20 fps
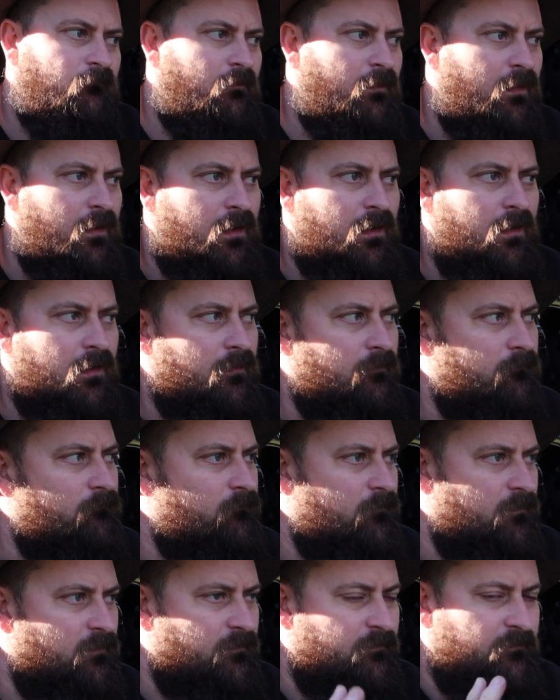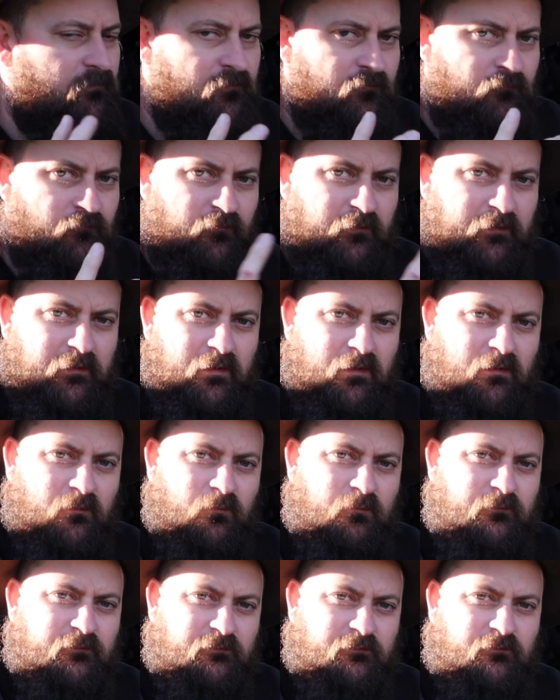the rear
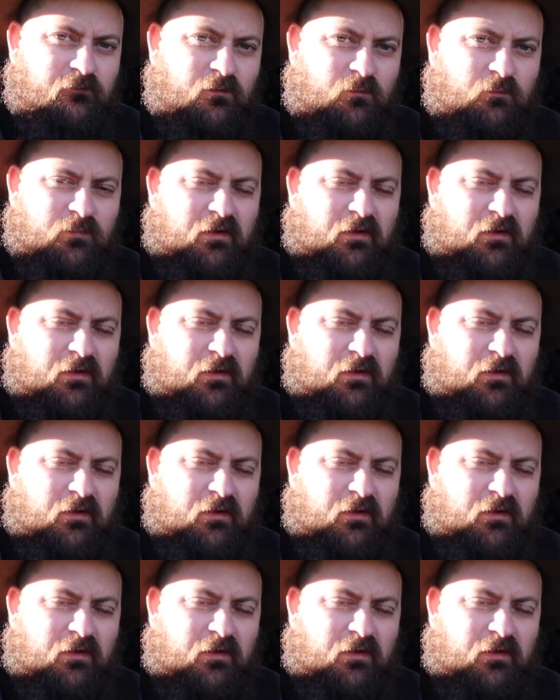with a third